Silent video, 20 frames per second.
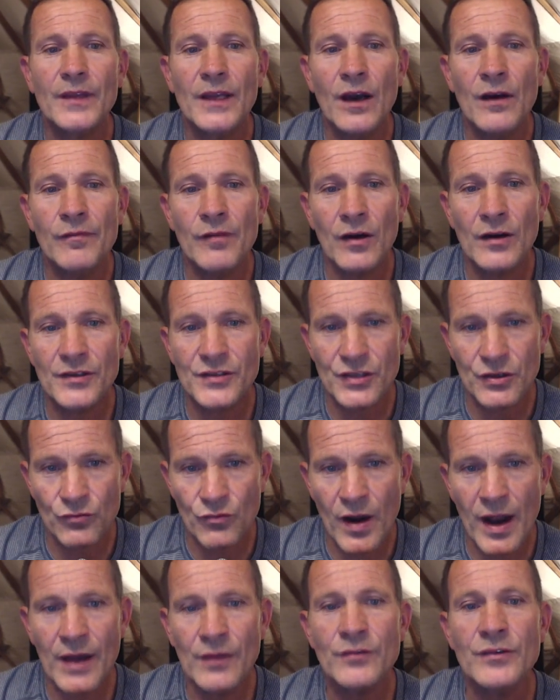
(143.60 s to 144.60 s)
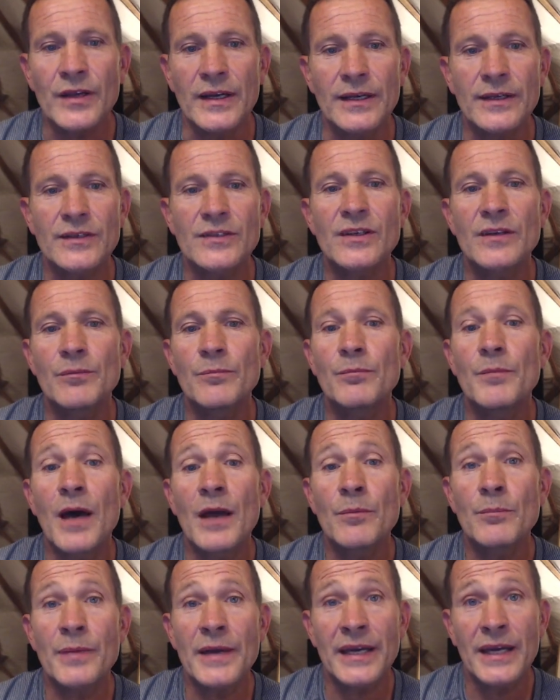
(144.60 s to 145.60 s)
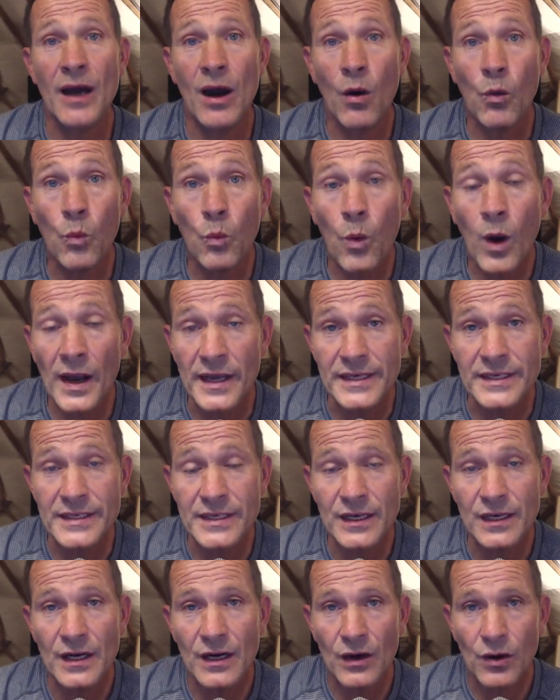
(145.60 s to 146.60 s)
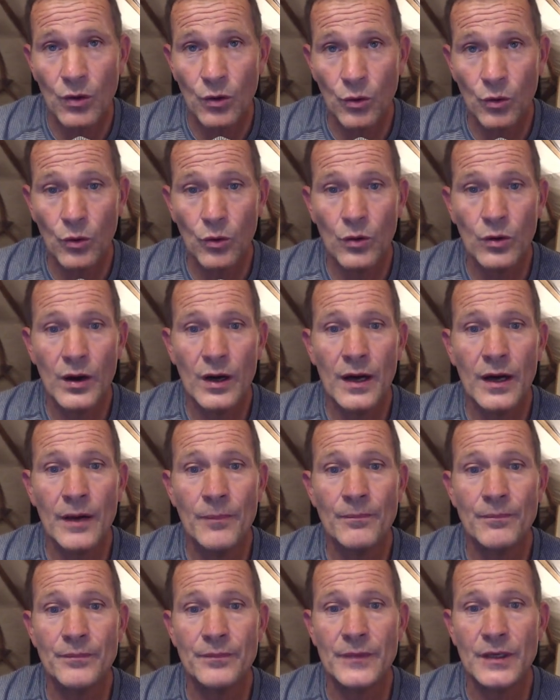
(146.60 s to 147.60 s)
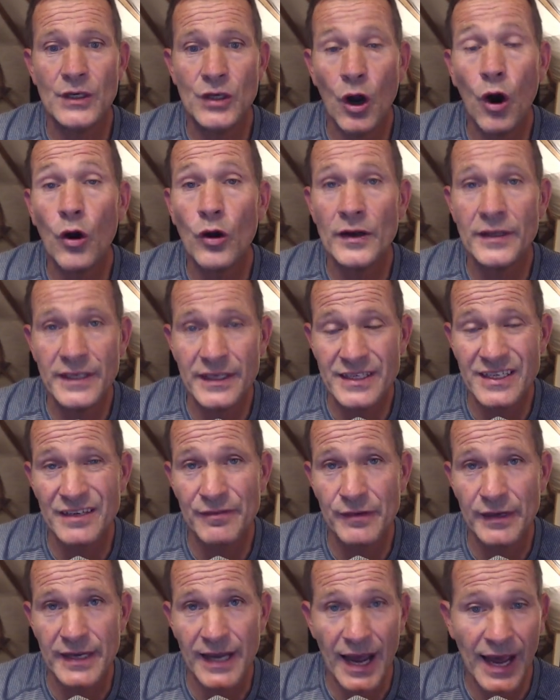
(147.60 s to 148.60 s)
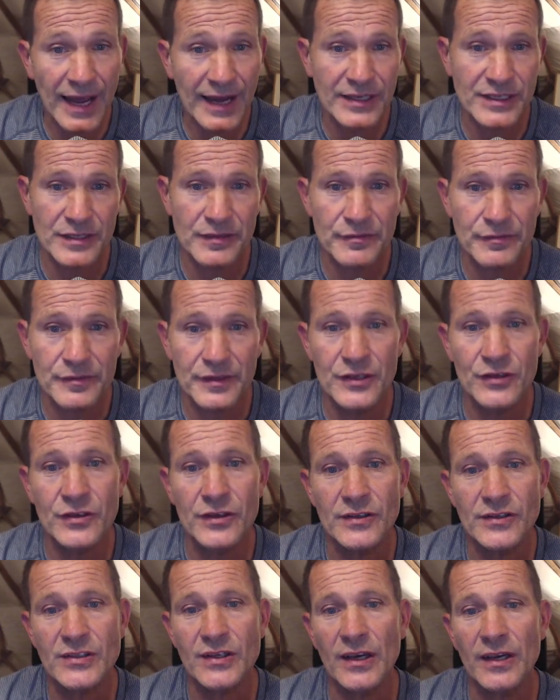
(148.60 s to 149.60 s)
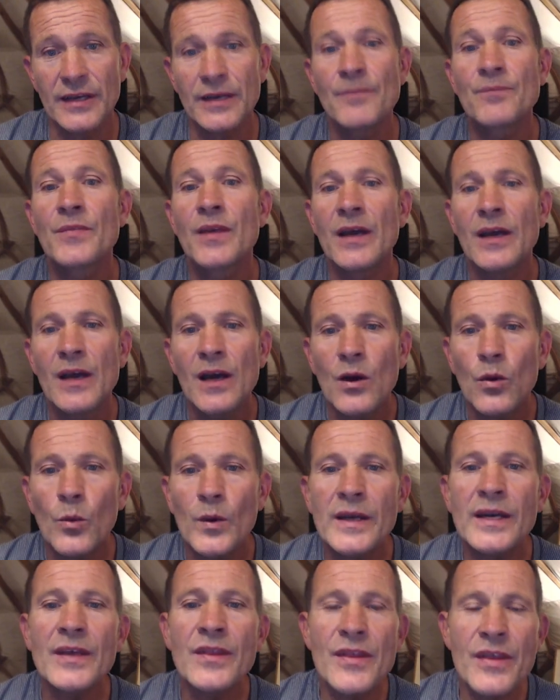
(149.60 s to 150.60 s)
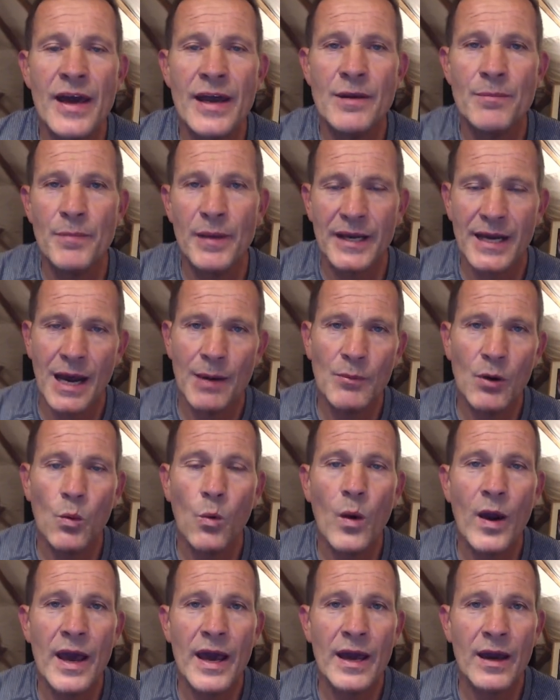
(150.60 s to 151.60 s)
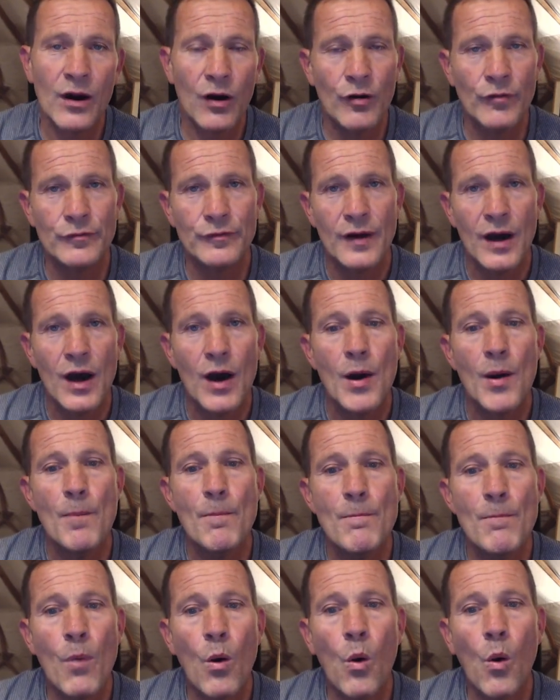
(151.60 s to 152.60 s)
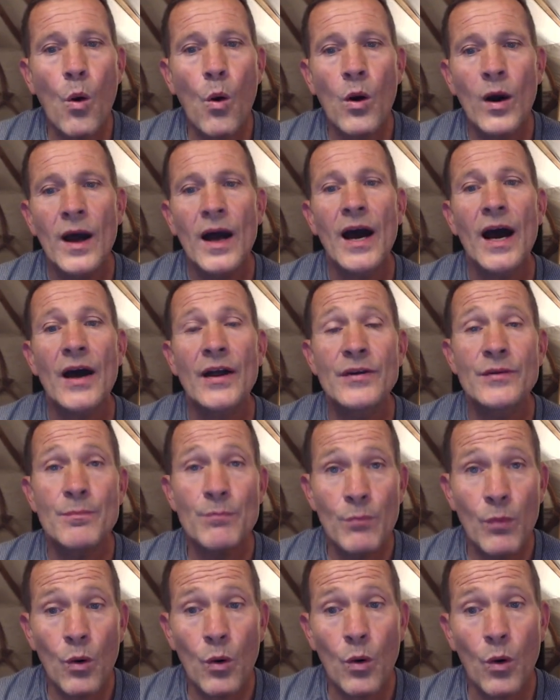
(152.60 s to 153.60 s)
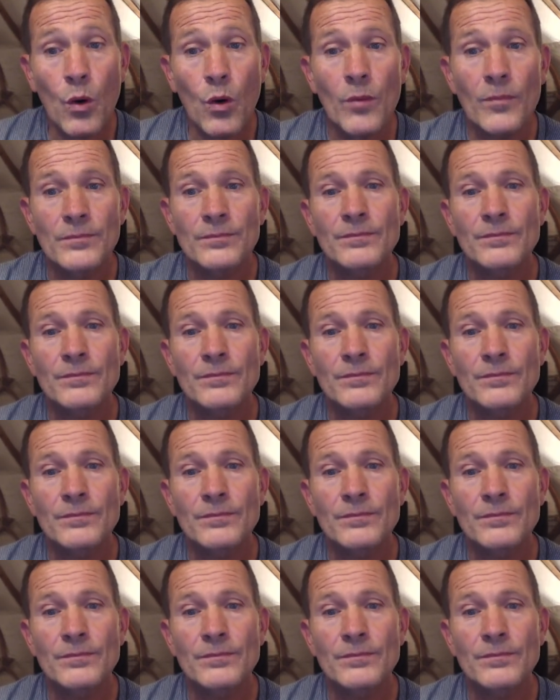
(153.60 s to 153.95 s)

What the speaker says: of our surroundings and being awake or cognitively active, you could say, we can then become aware of more and more.